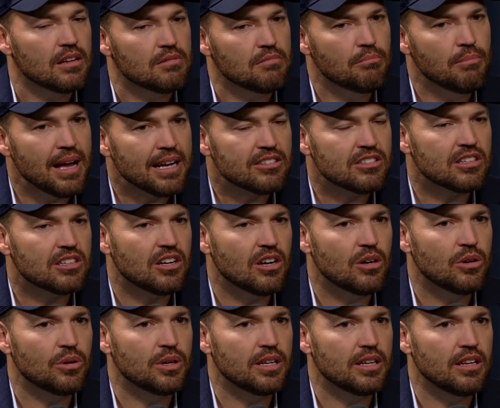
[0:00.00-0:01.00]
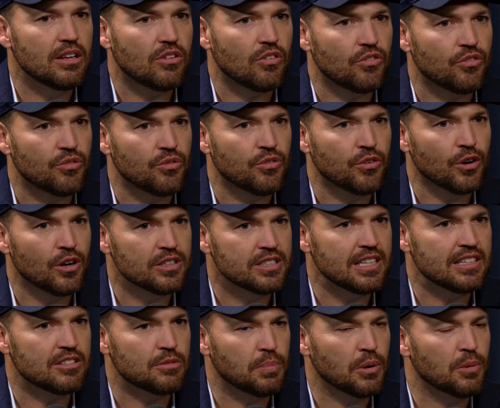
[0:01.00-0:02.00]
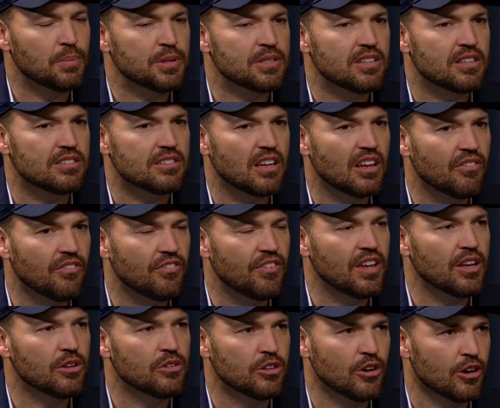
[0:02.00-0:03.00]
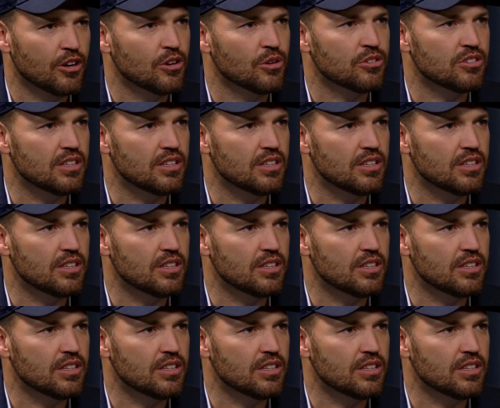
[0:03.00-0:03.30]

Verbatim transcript: Mexico is, for all intents and purposes, a failed narco